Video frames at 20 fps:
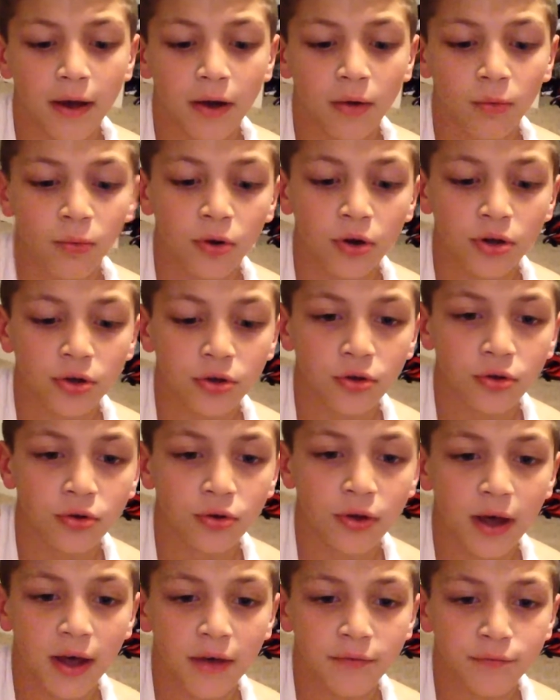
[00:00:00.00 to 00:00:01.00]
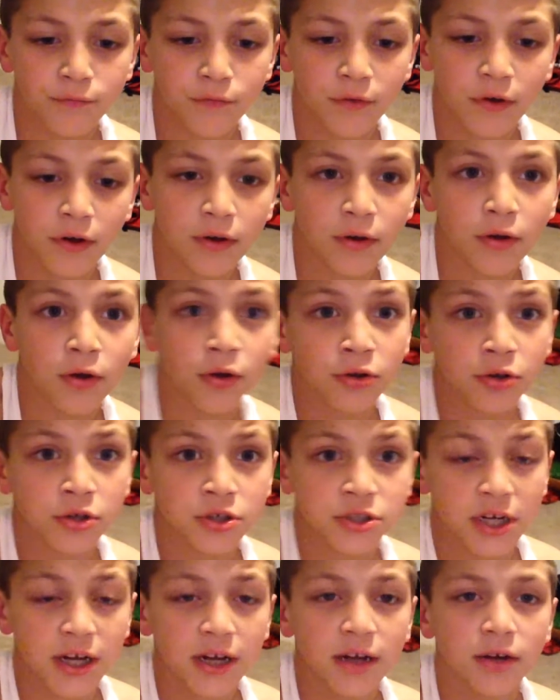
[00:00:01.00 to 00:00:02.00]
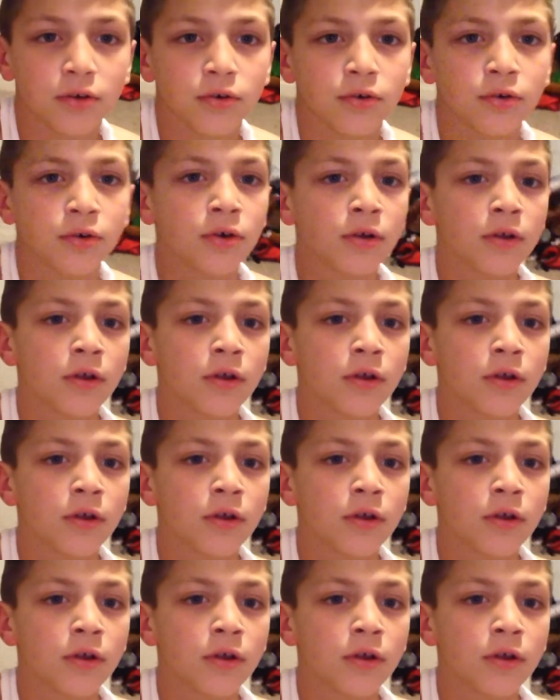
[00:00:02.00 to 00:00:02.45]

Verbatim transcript: I want you to have fun on your channel,